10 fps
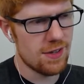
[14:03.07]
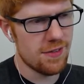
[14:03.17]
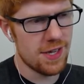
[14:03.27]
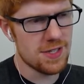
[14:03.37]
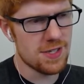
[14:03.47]

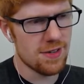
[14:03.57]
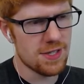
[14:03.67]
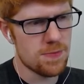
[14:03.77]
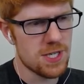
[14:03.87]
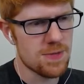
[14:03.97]

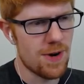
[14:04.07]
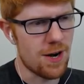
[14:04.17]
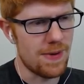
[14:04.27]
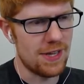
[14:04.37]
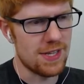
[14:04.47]
Let's be smart
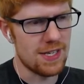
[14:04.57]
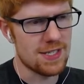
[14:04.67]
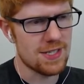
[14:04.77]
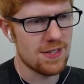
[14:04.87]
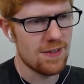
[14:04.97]
about
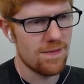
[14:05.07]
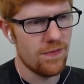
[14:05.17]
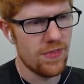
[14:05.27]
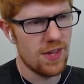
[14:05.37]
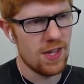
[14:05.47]
this.
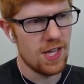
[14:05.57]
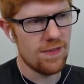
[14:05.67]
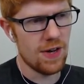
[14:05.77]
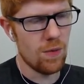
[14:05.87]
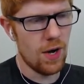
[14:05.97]

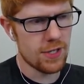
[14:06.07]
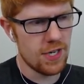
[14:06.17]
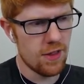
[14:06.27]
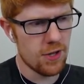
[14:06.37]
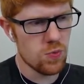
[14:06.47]
If I walked
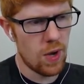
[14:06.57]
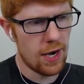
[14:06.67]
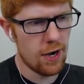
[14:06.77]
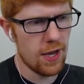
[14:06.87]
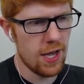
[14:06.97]
into this
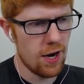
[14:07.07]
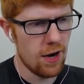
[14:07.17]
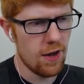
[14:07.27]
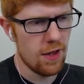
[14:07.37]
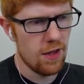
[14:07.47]
water
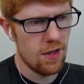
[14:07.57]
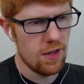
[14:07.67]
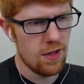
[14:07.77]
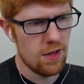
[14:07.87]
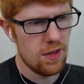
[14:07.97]
here
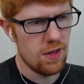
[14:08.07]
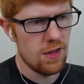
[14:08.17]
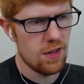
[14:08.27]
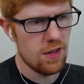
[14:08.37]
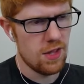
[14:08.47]

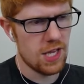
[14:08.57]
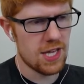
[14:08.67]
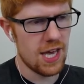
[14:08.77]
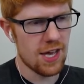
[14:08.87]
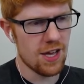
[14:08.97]
and
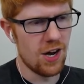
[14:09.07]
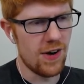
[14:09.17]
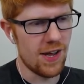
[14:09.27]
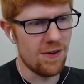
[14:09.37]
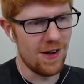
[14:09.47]
can't go
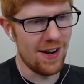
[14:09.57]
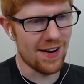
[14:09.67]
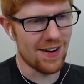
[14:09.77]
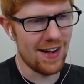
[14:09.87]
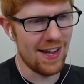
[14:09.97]
anywhere,
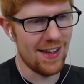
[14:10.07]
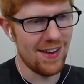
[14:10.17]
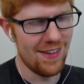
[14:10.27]
great.